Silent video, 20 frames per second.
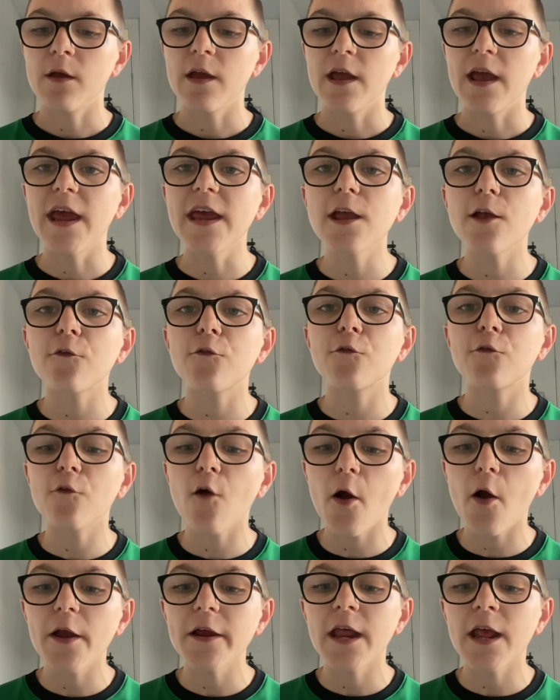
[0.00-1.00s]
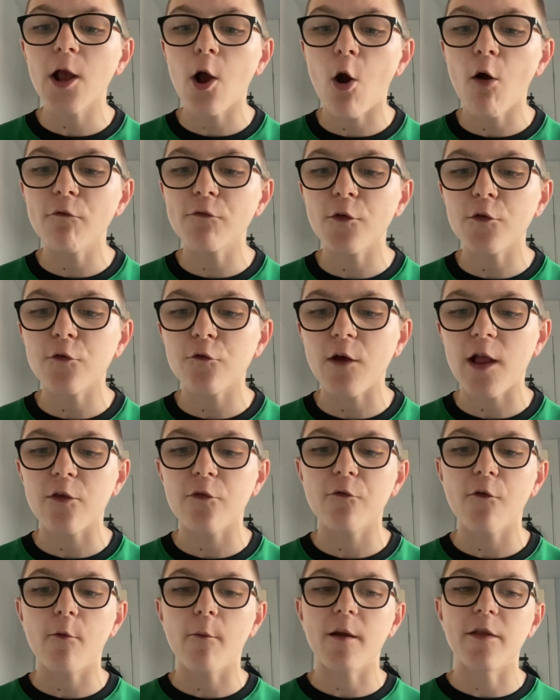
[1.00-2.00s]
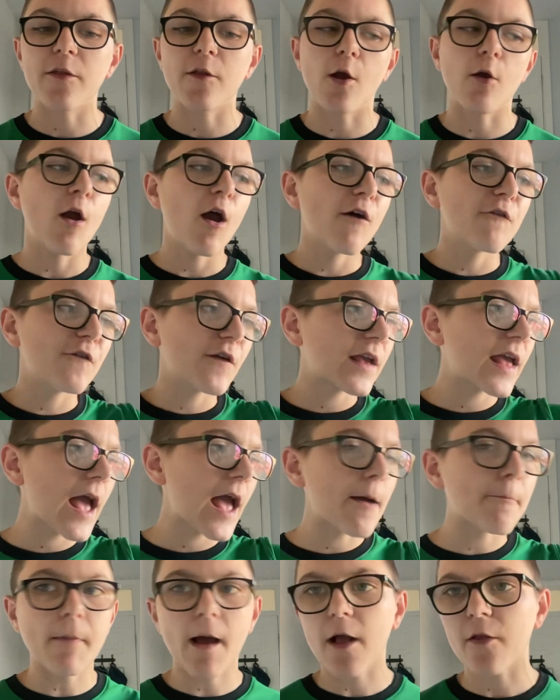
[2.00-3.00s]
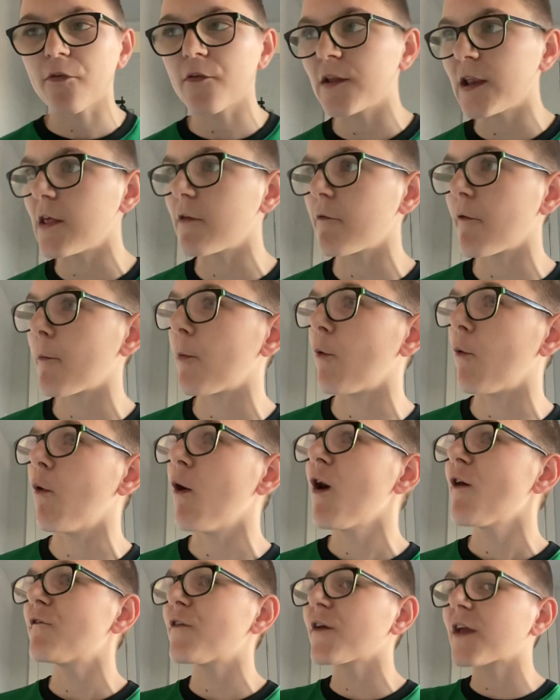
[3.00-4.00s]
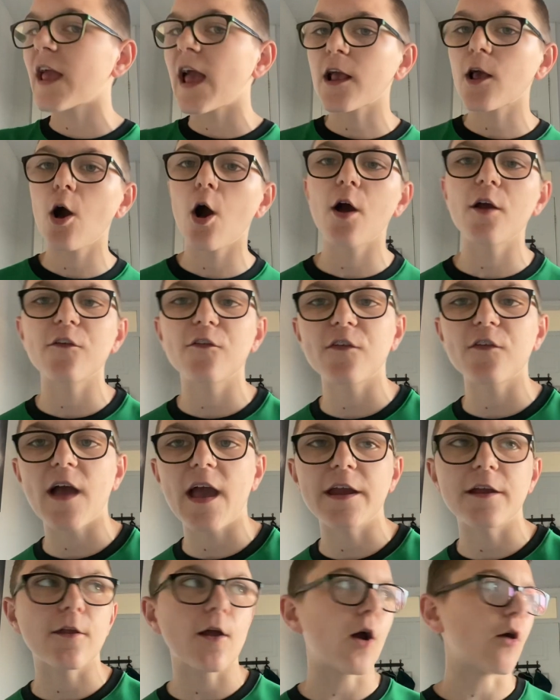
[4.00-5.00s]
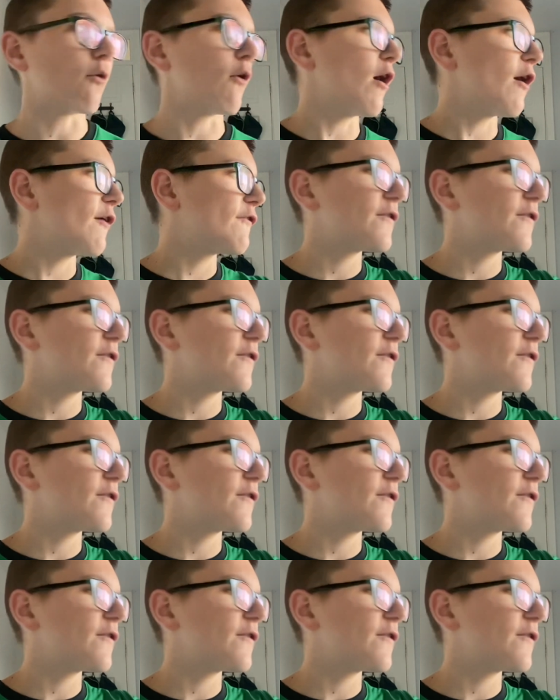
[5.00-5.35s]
He is signing of the transfer window. Forget Mount and Liverpool. Forget Caicedo.